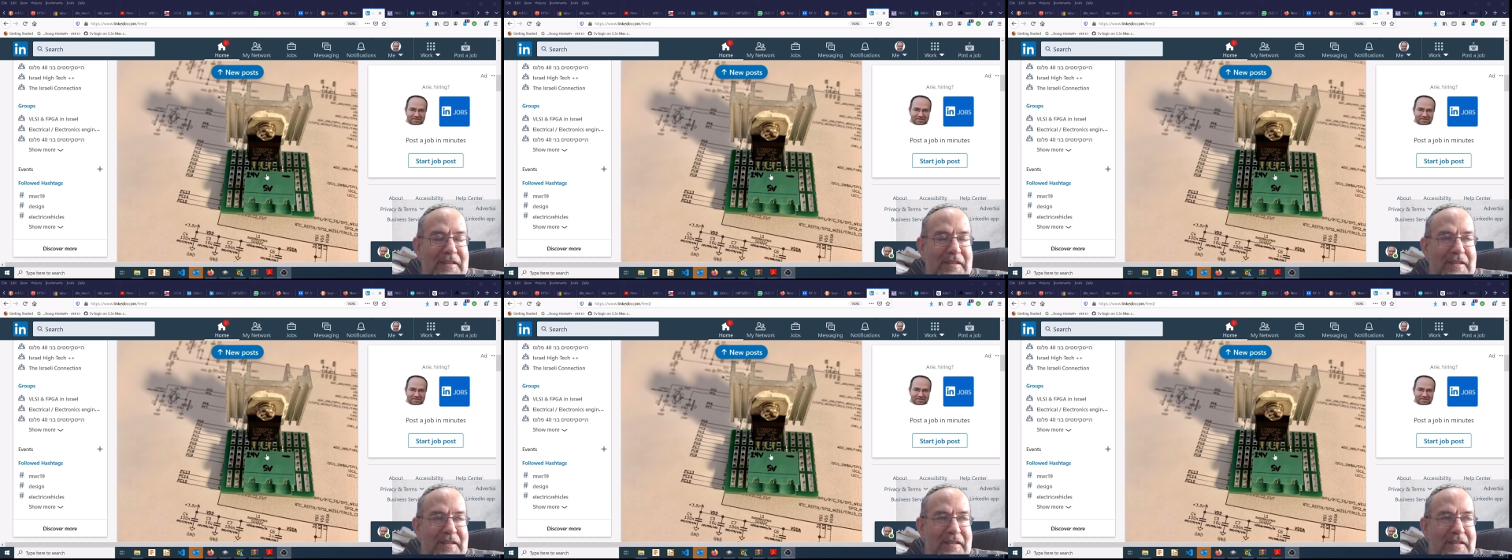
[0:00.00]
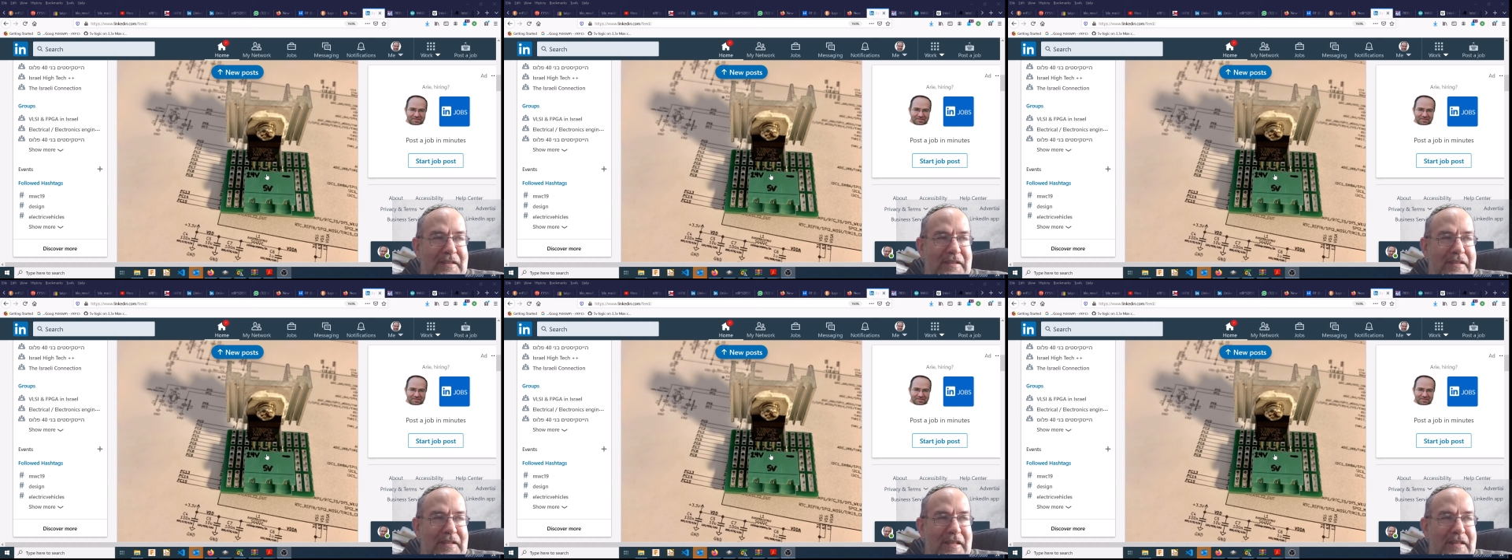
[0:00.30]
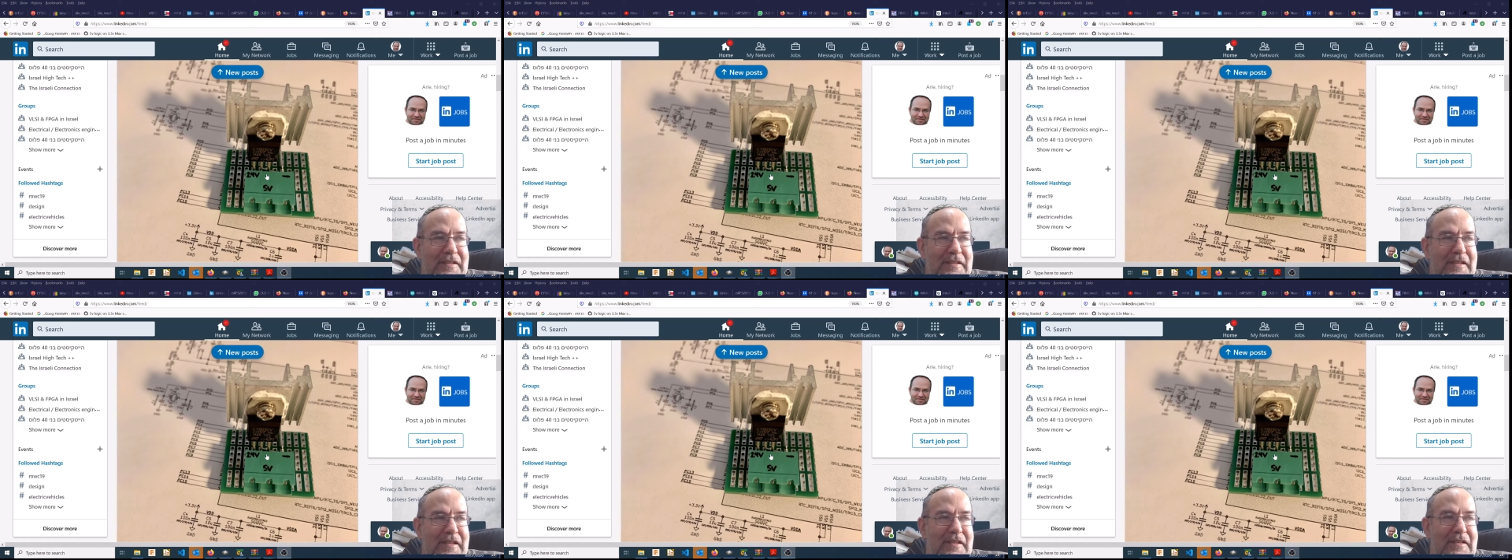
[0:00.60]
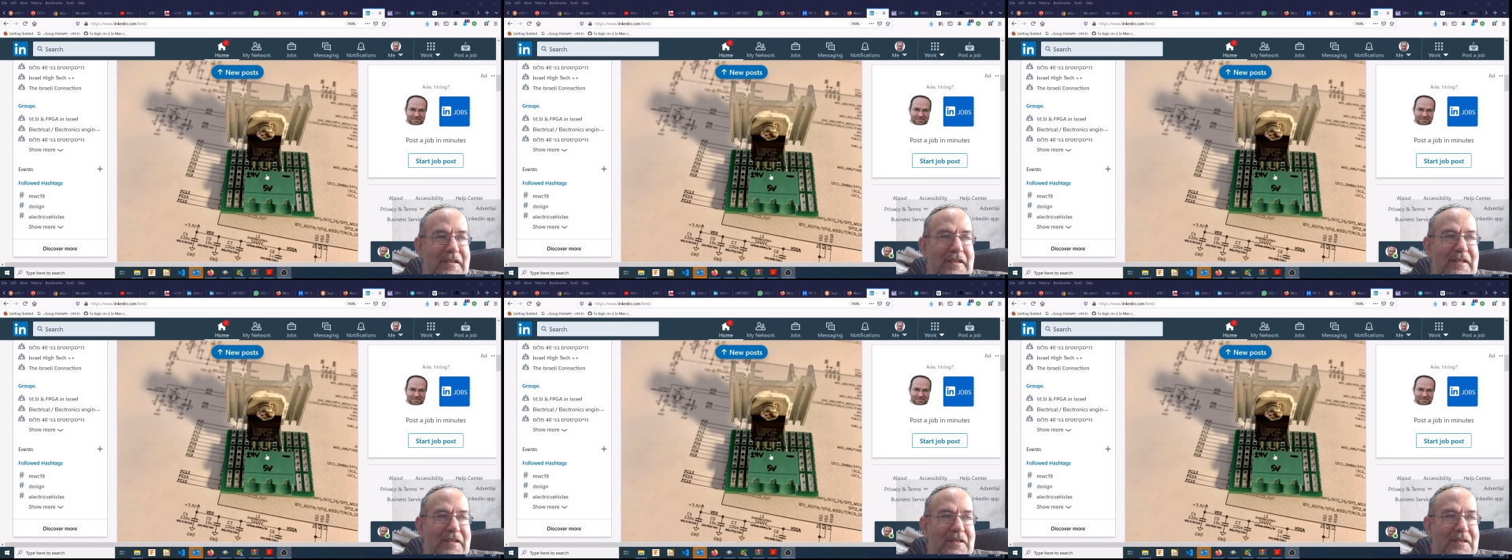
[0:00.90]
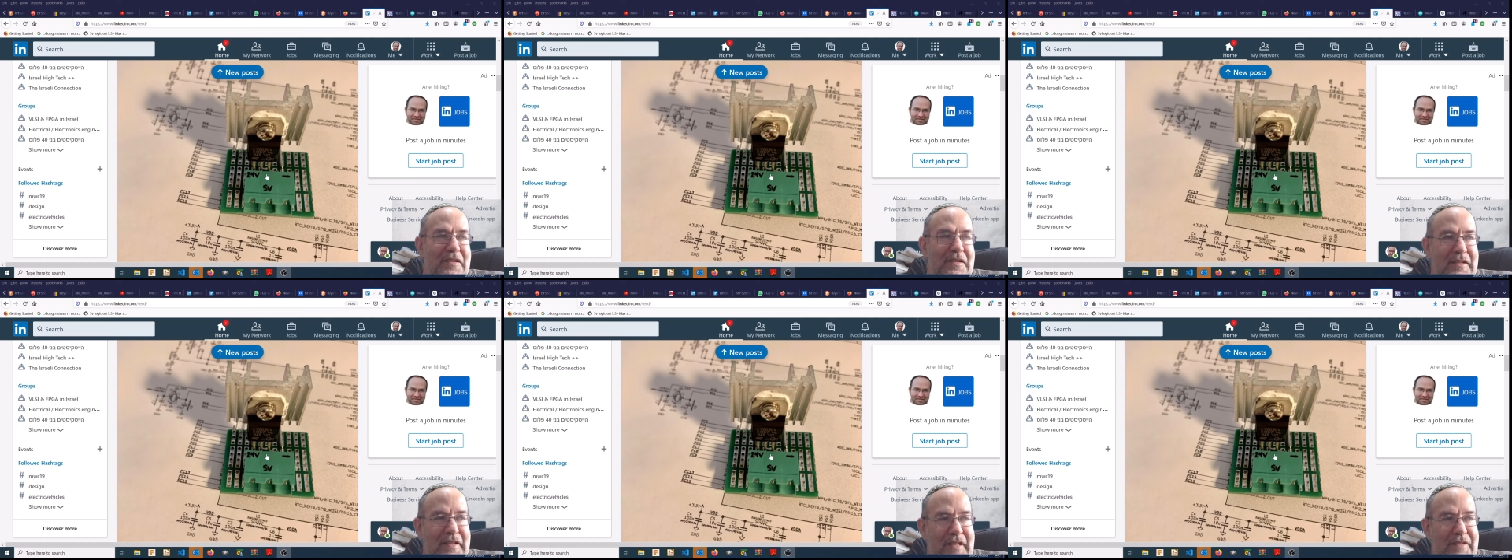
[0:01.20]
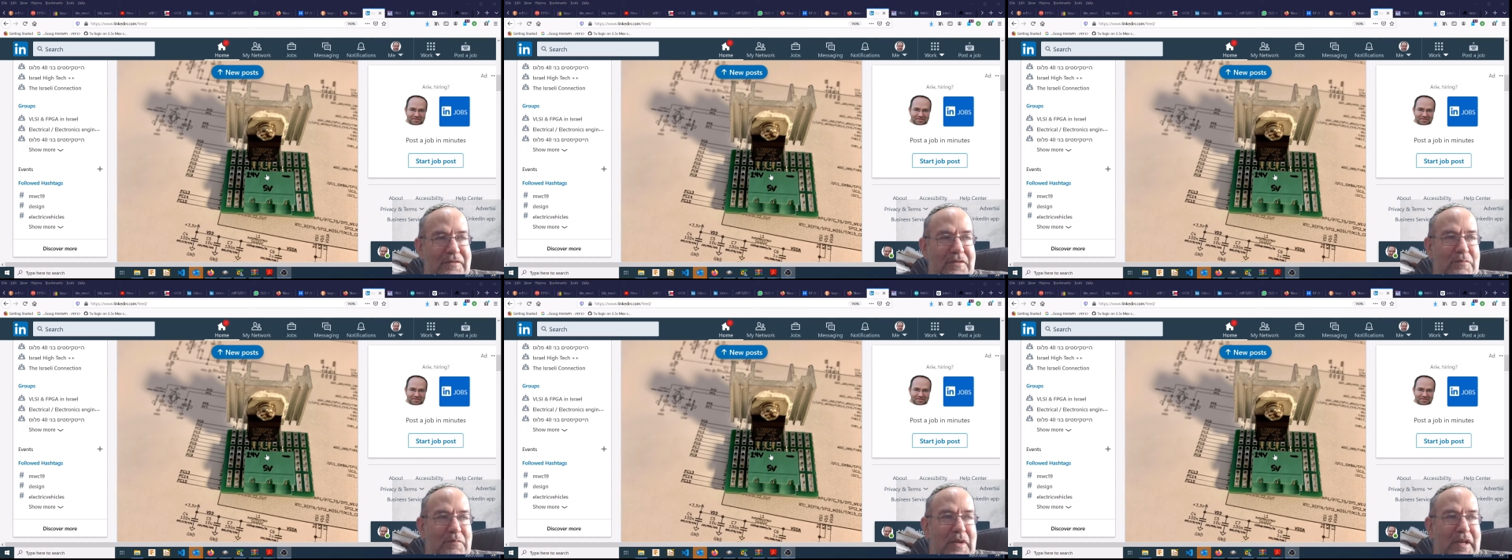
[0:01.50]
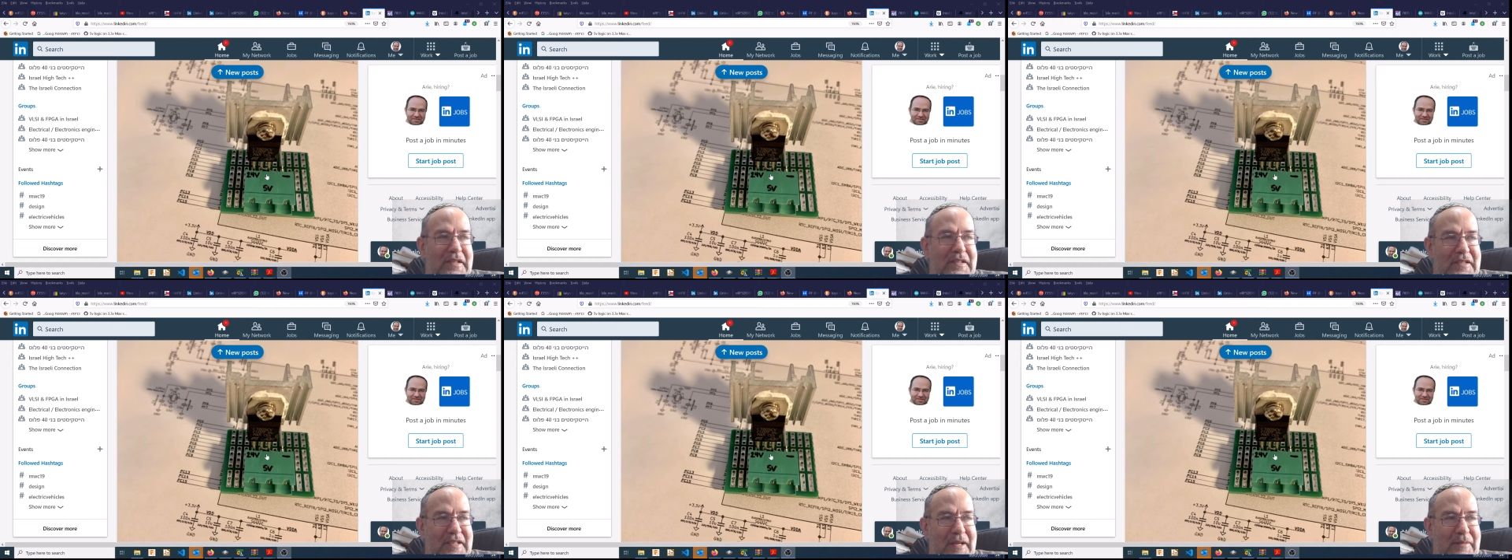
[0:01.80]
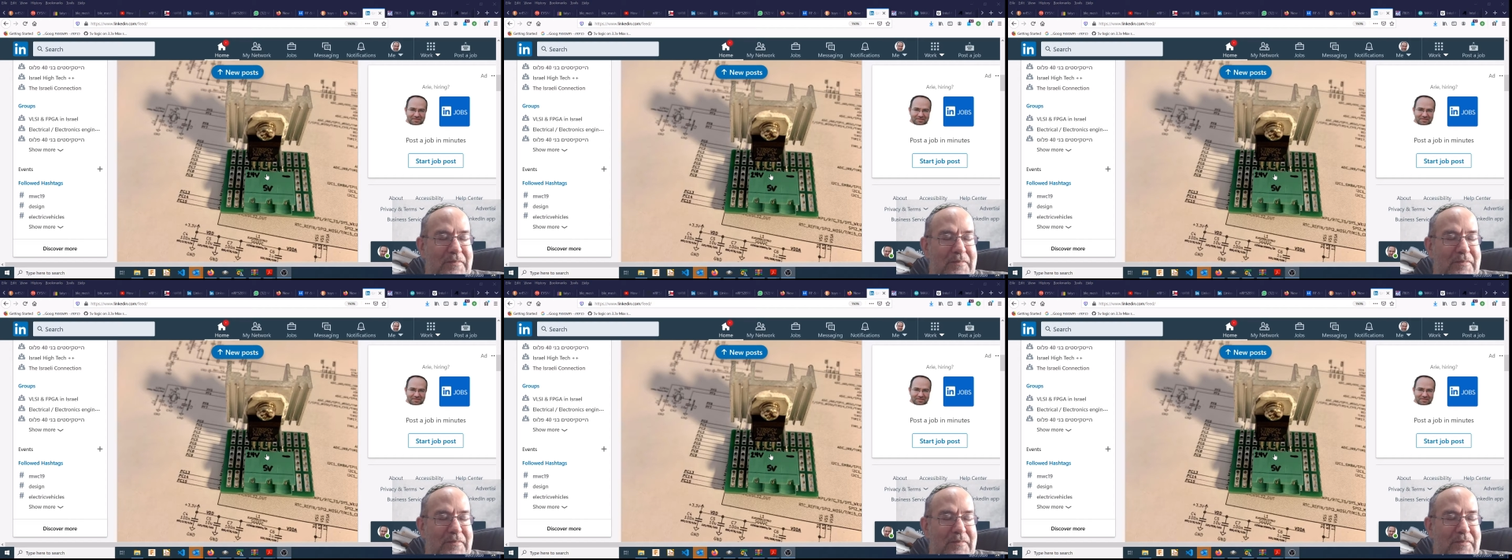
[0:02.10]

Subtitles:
And they said I'd have about a